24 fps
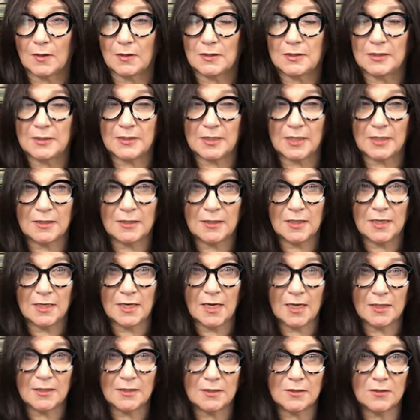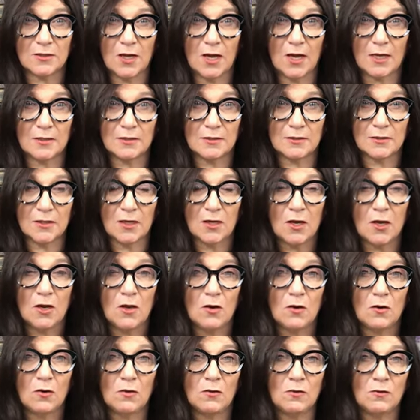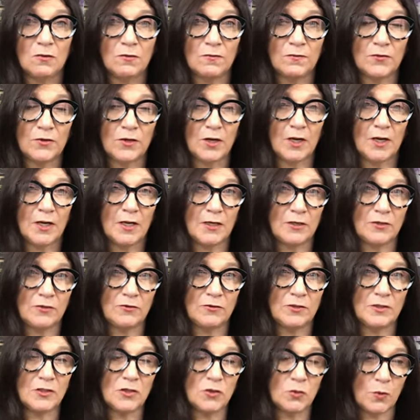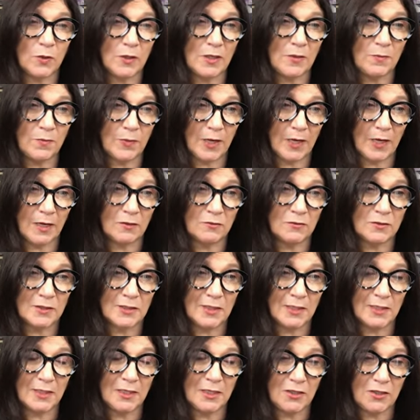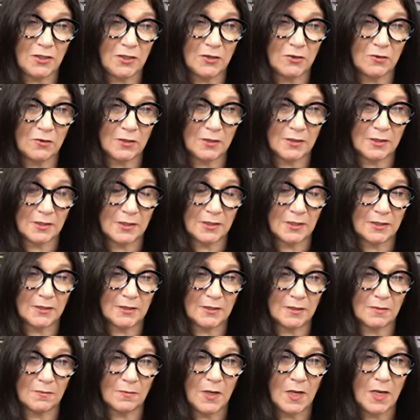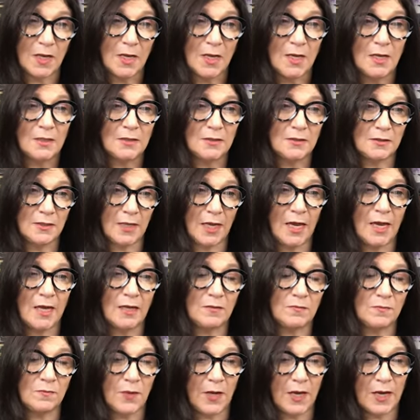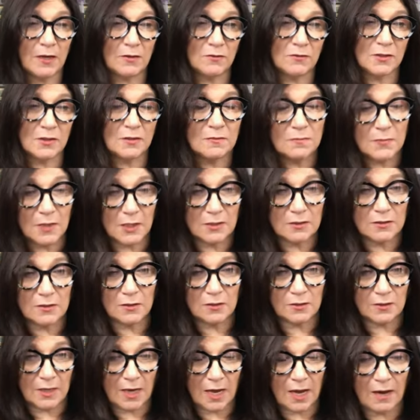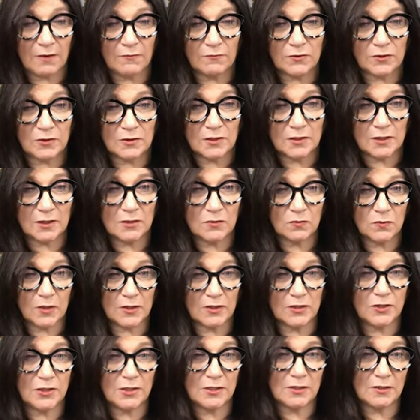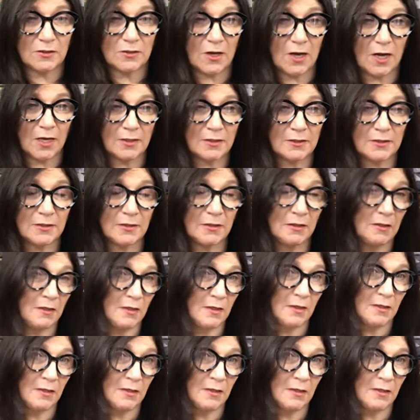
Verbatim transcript: Cindy has lost over 120 pounds in a year on the system. 10 pounds a month on average is what she's lost